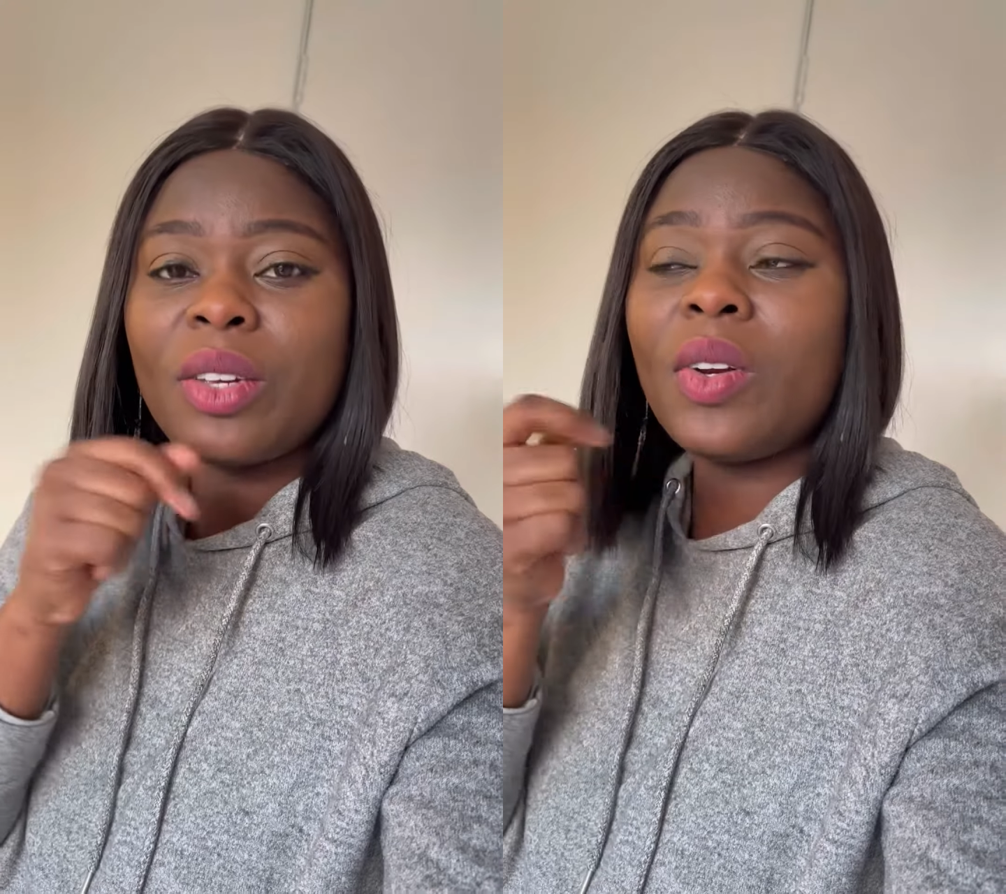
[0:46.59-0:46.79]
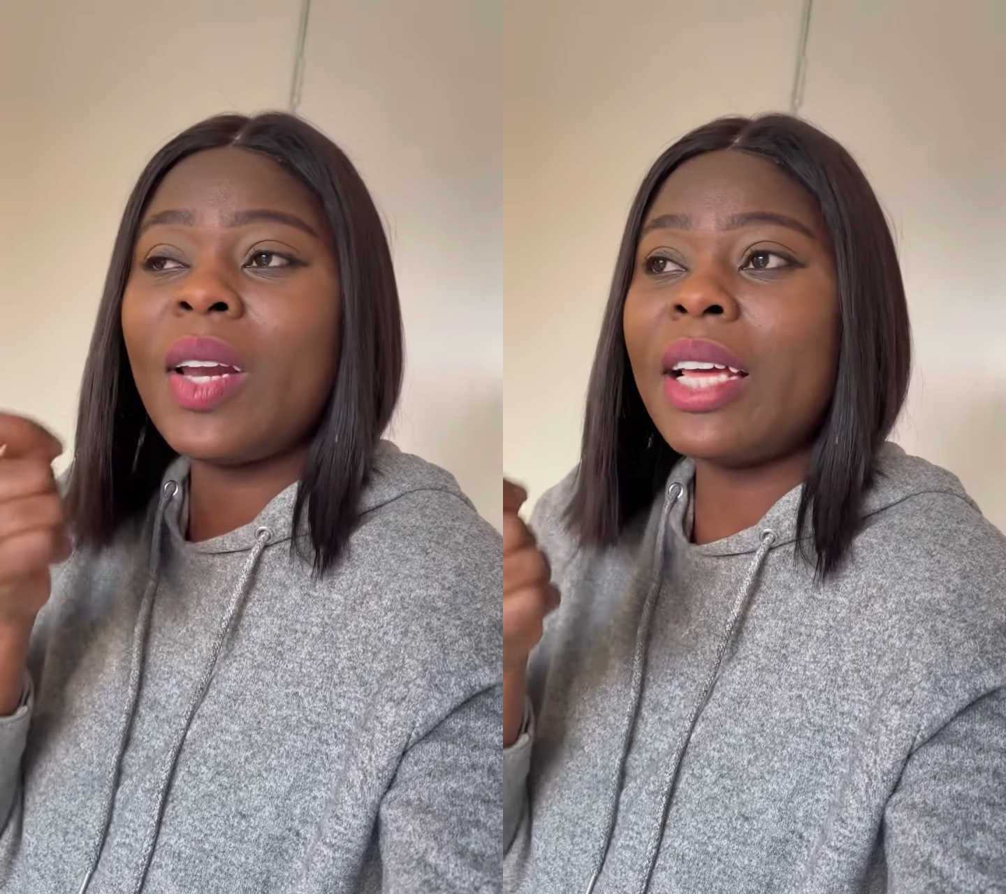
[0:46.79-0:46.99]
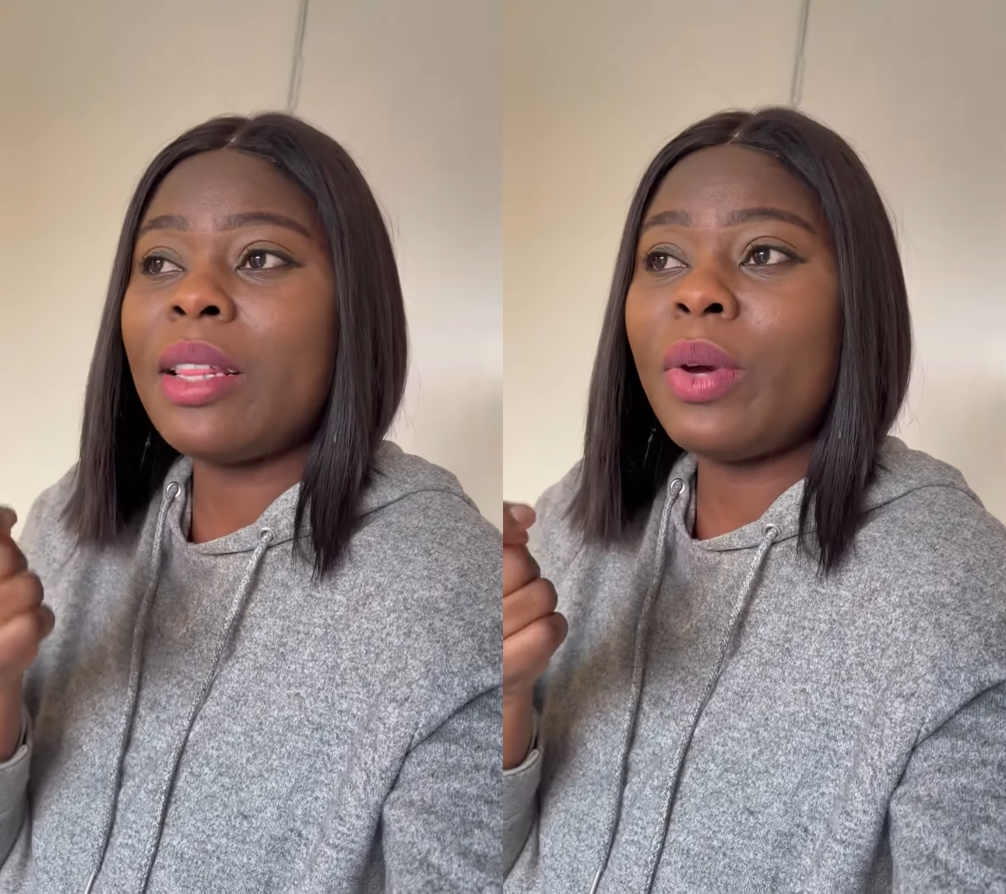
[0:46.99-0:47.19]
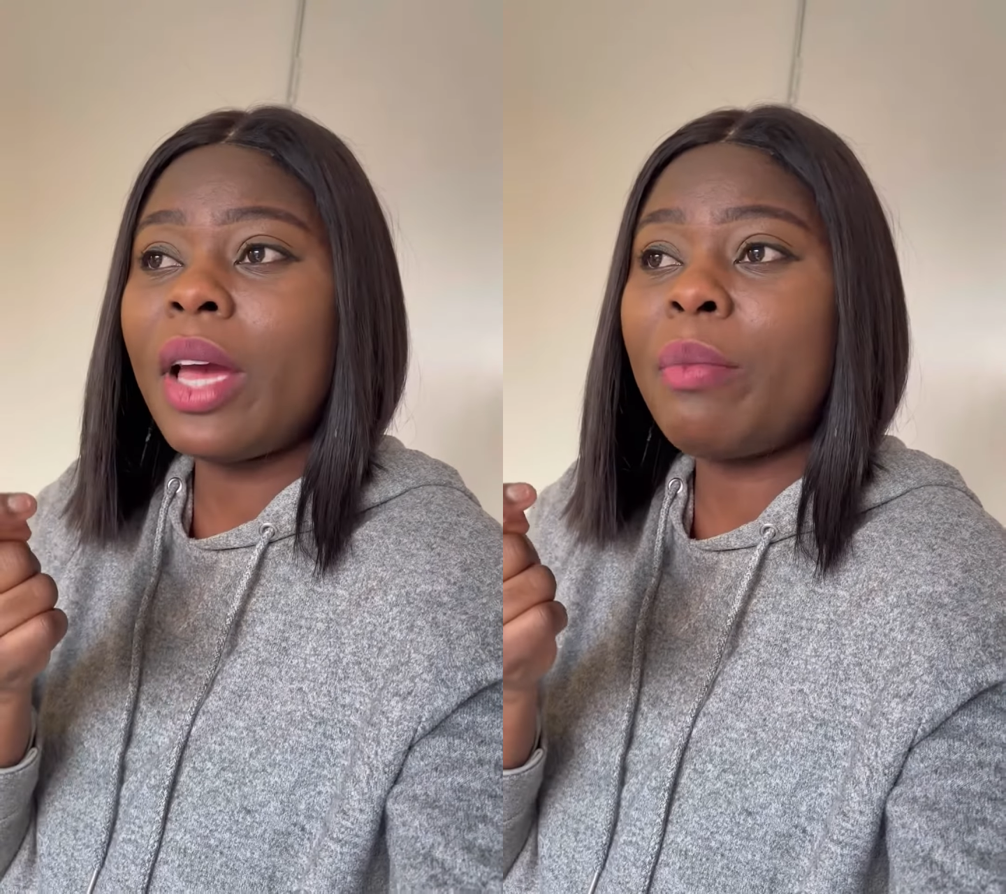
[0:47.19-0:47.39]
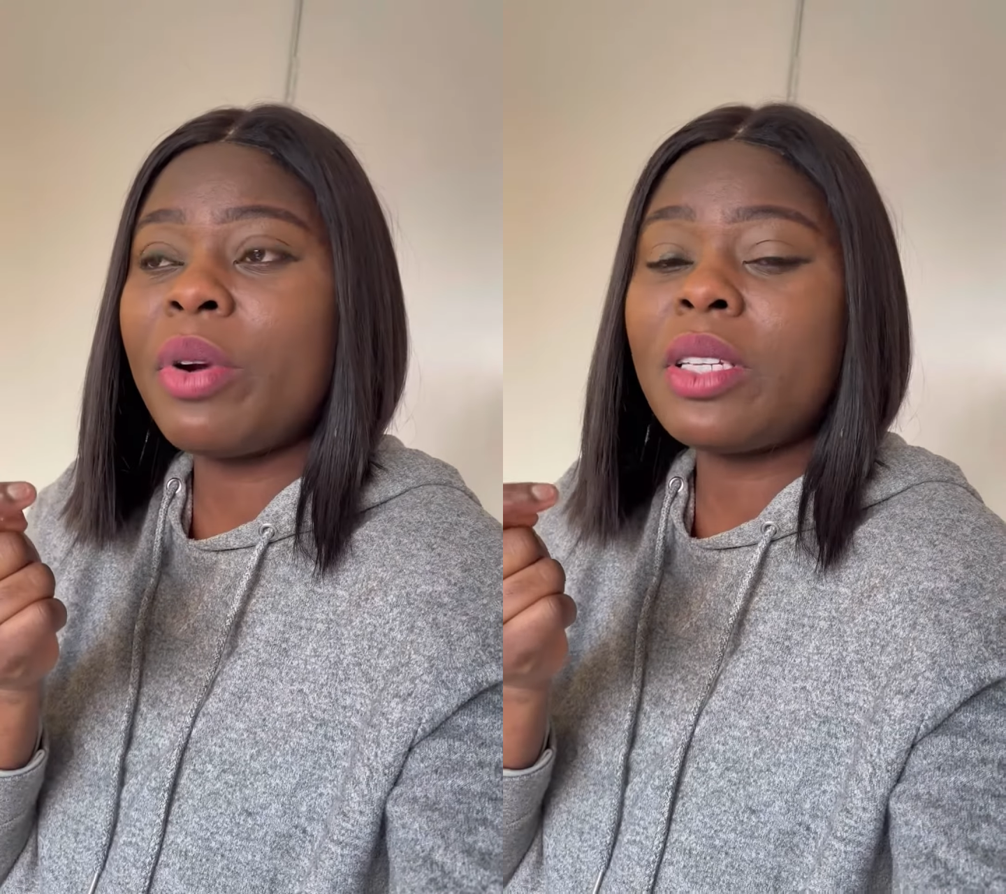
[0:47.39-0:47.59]
You don't like the way I
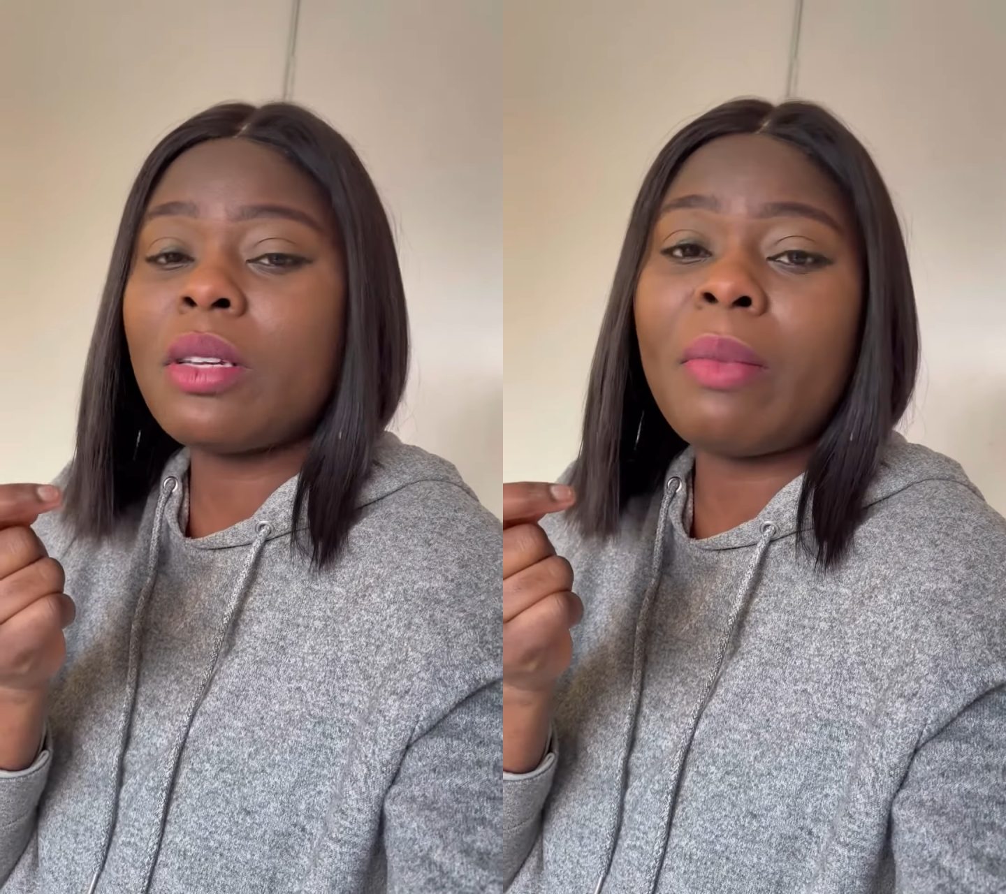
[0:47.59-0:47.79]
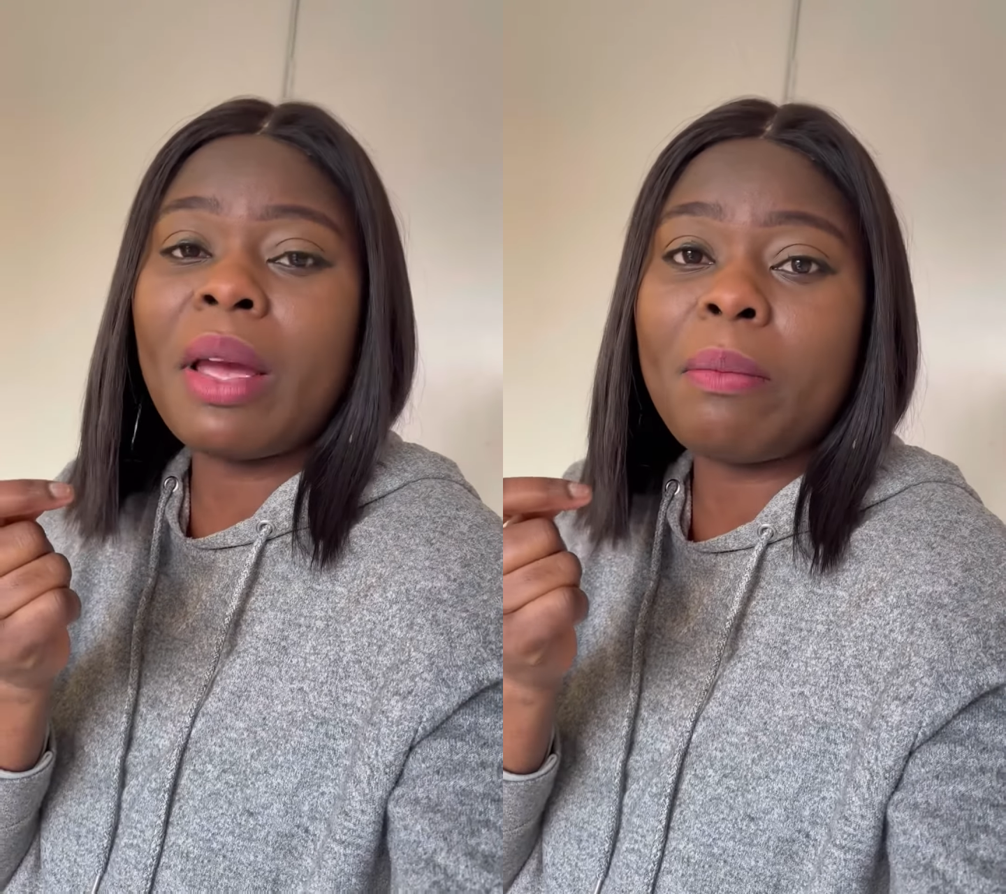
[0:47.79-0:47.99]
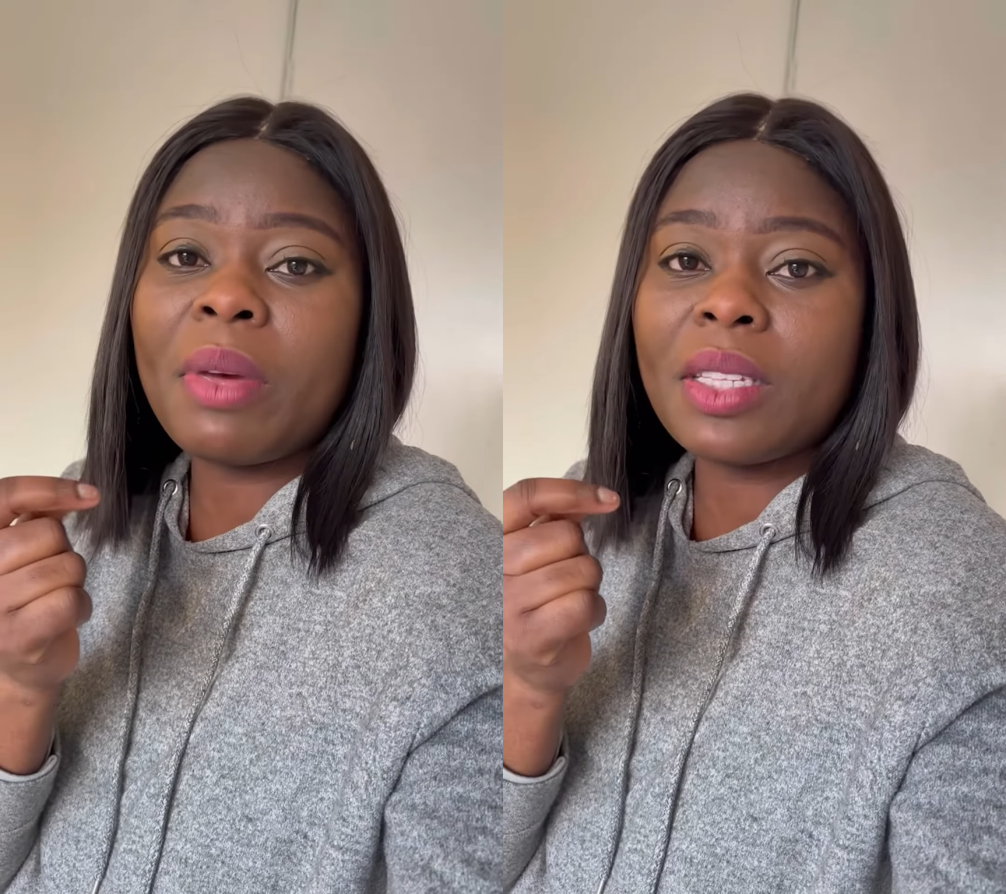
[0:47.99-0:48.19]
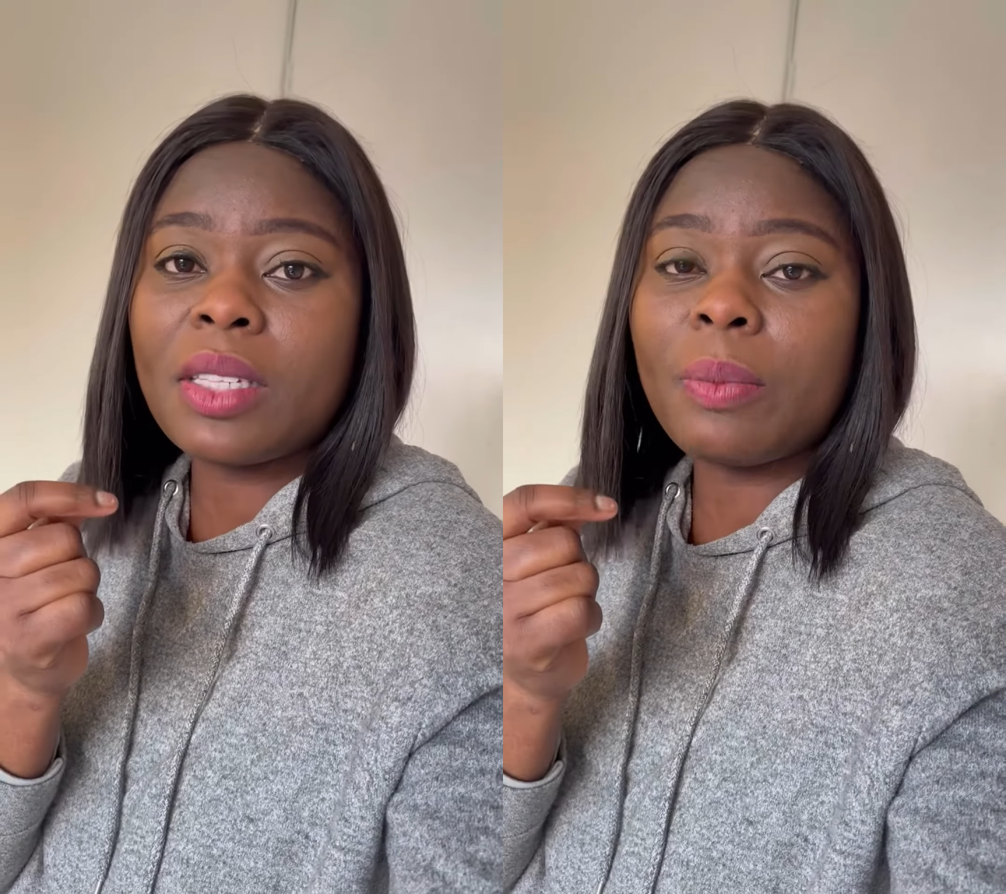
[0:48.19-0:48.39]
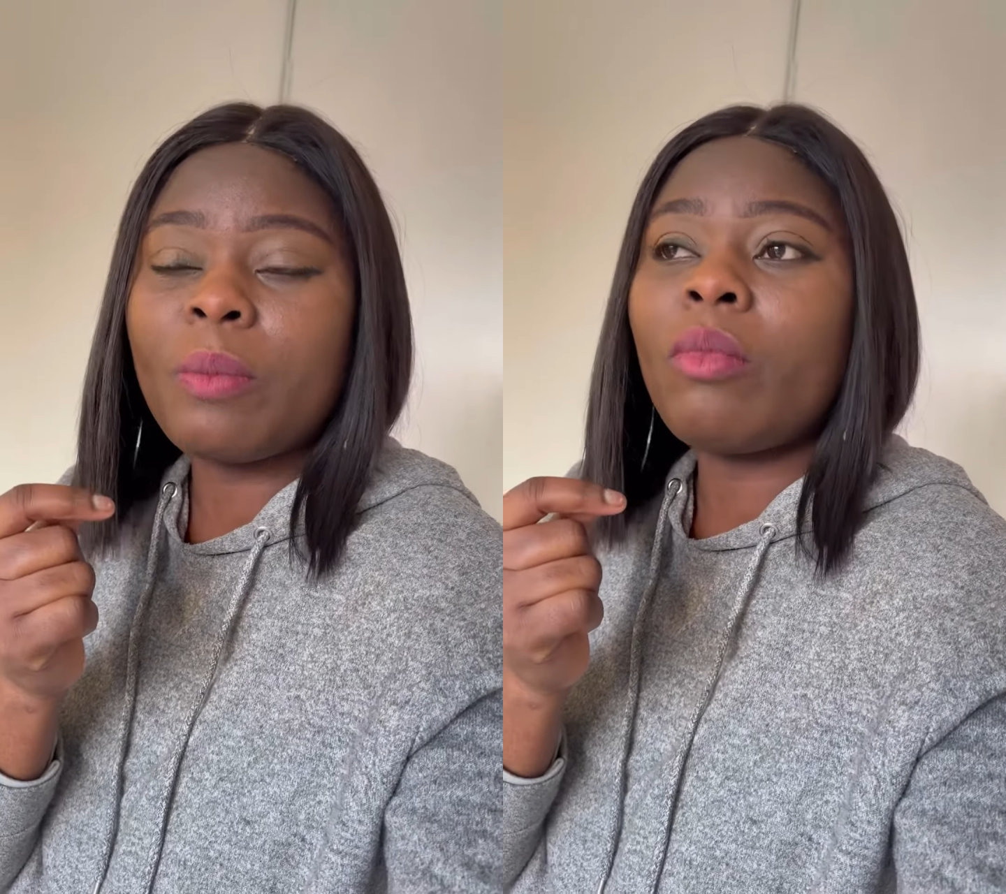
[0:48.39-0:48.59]
pressed my paste.